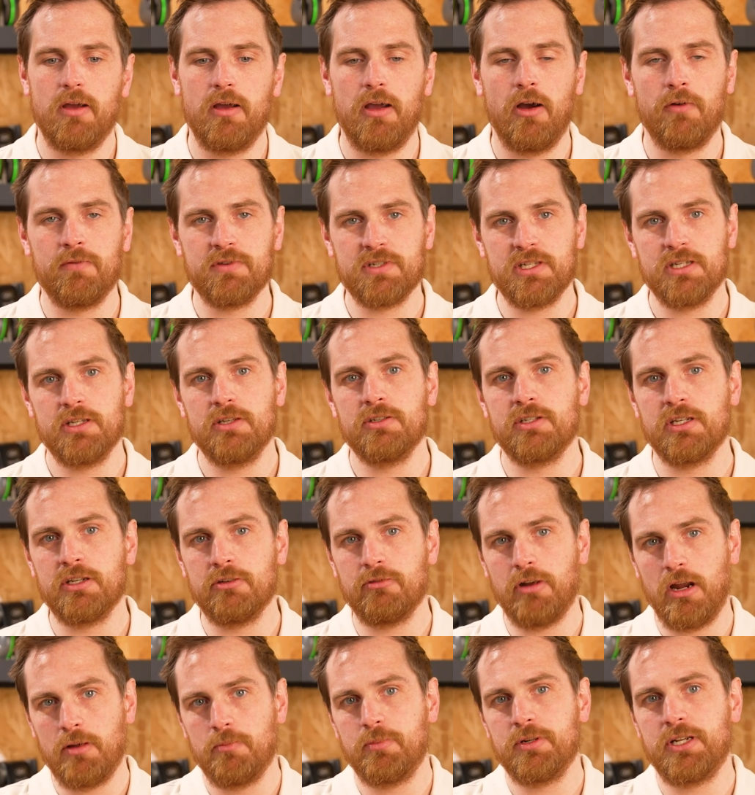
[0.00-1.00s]
Obviously using
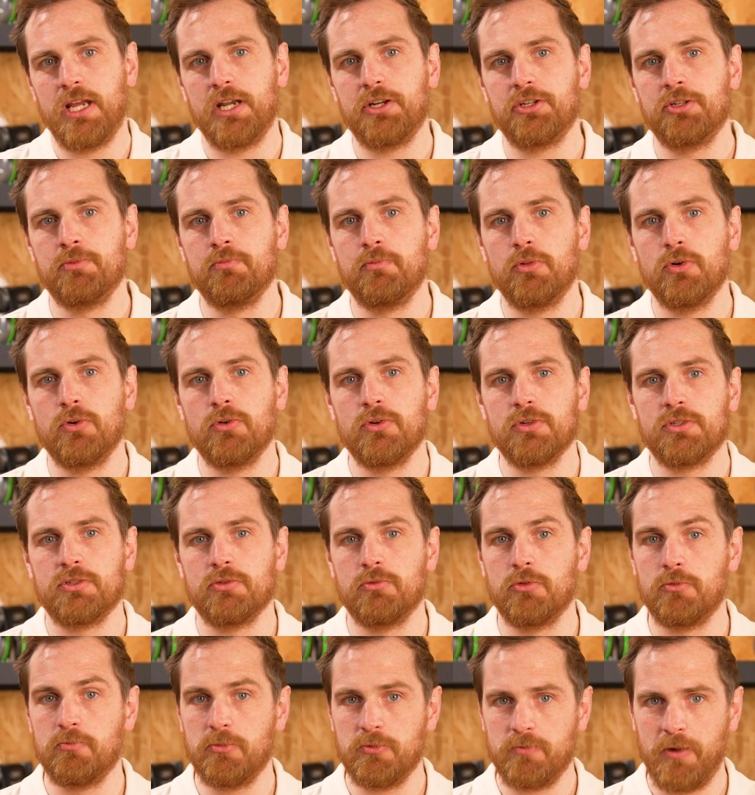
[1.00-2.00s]
ground protection boards
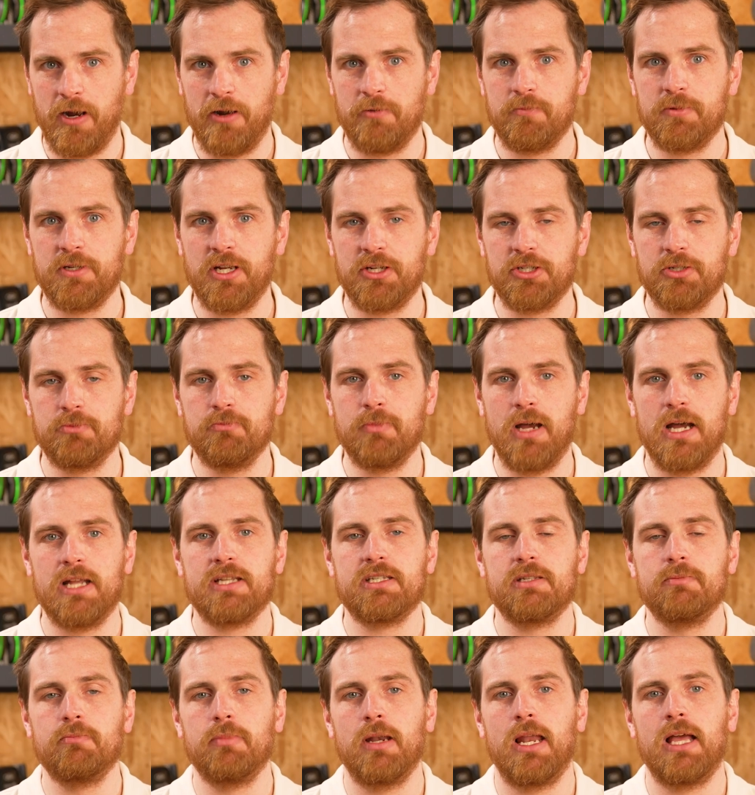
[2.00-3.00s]
or ground protection
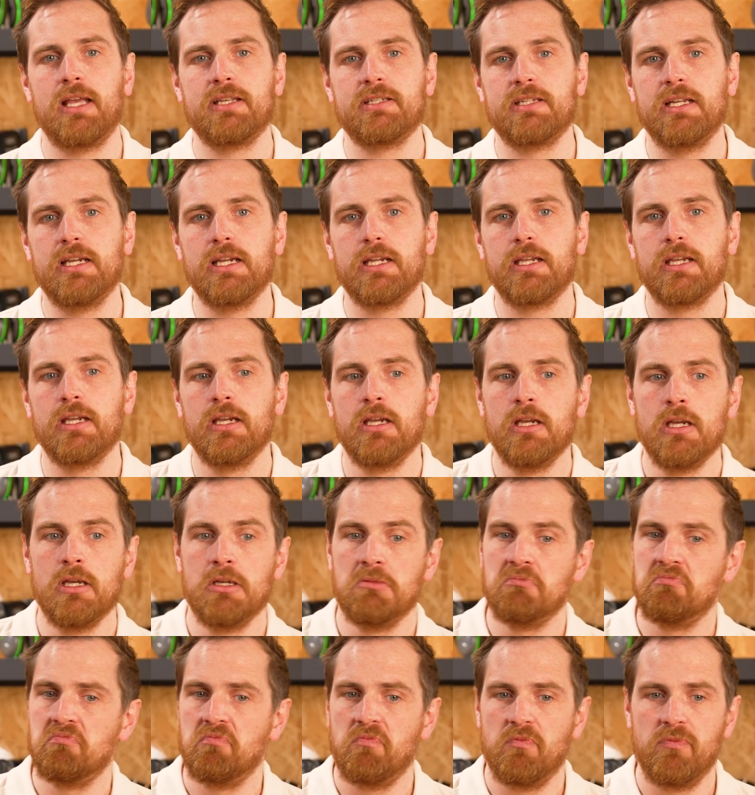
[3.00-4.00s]
mats in plastic,
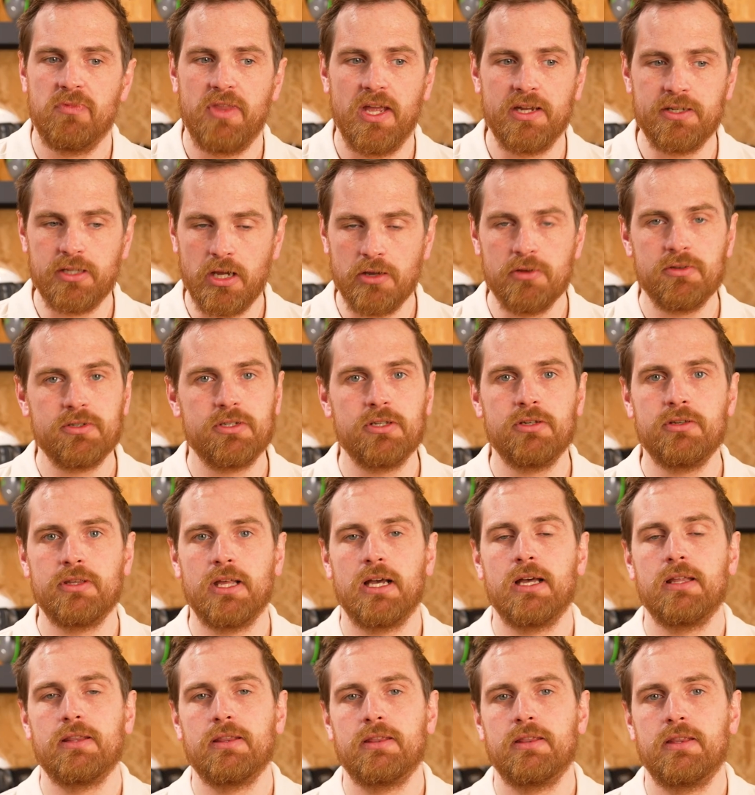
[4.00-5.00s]
they don't do
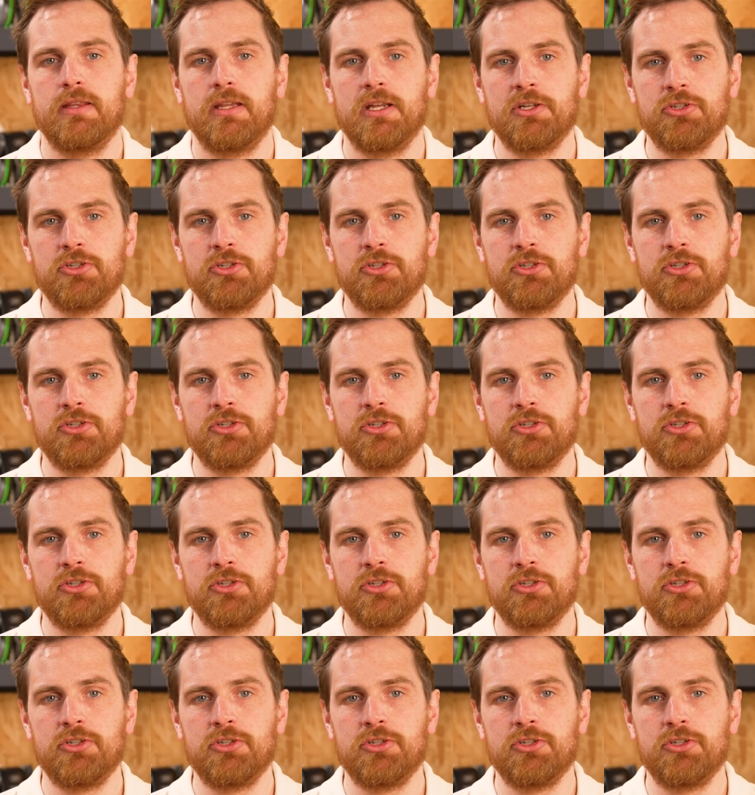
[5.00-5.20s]
that.